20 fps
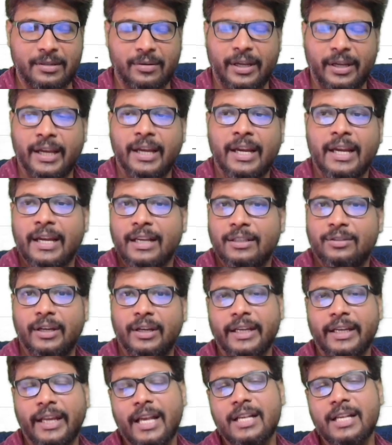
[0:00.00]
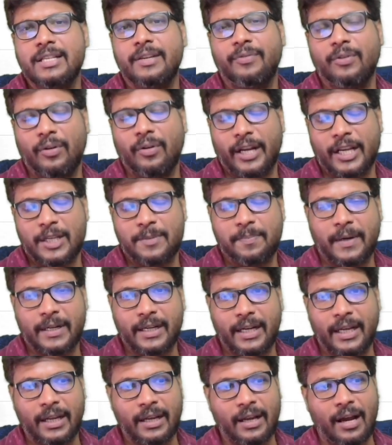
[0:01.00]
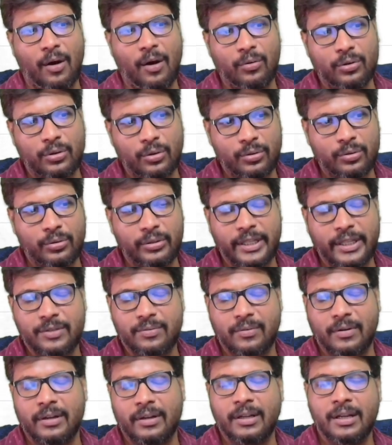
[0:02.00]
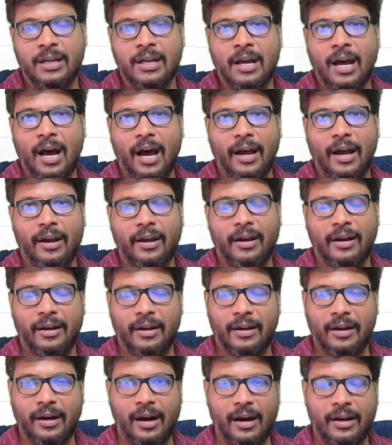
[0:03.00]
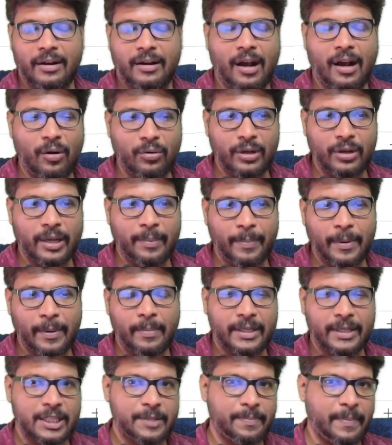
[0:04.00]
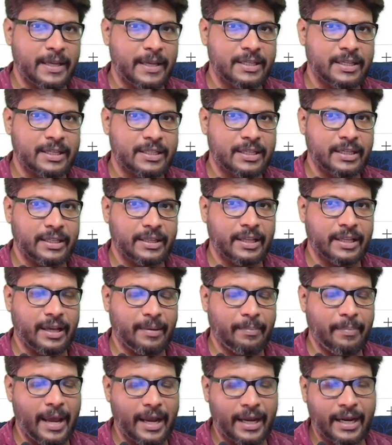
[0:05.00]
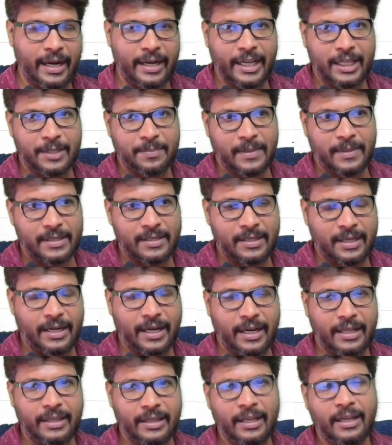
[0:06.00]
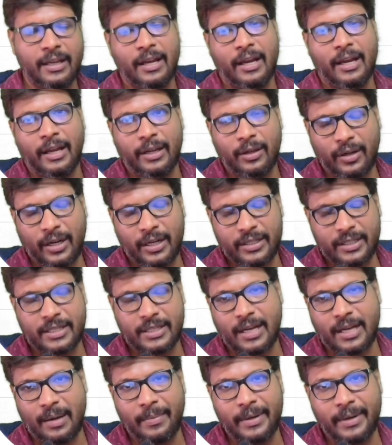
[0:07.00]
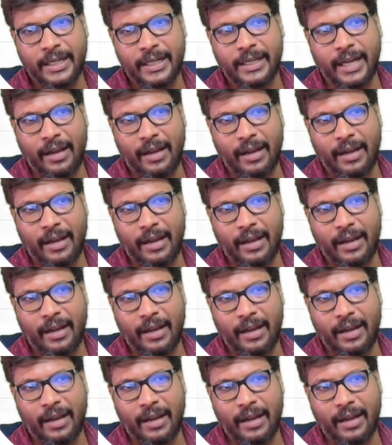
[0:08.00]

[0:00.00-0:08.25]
Okay, so in case if you are expecting how to do this one or how to implement this pagination in the backend Express or anything, you can just comment it.